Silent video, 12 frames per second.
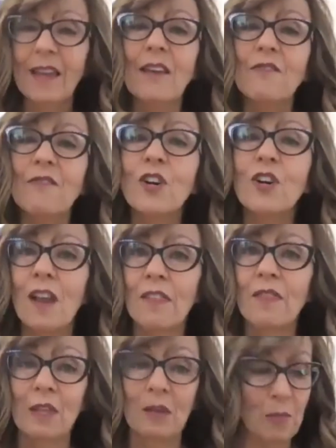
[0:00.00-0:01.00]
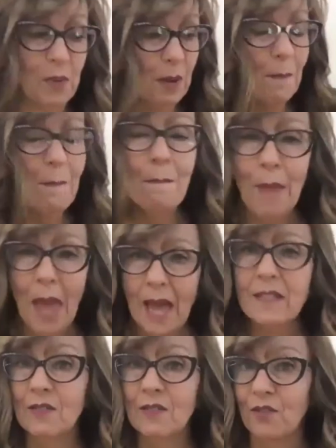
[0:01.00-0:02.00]
have heard nothing but
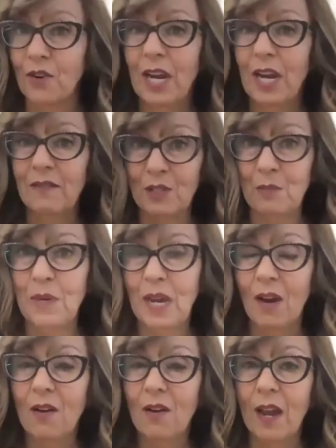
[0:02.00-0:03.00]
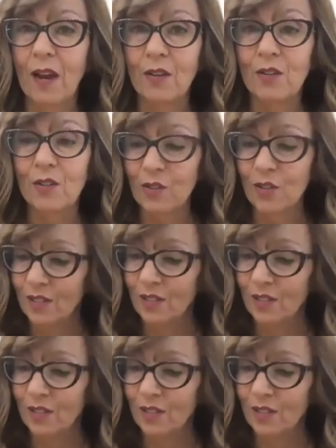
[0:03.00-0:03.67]
massive raves about how you do this.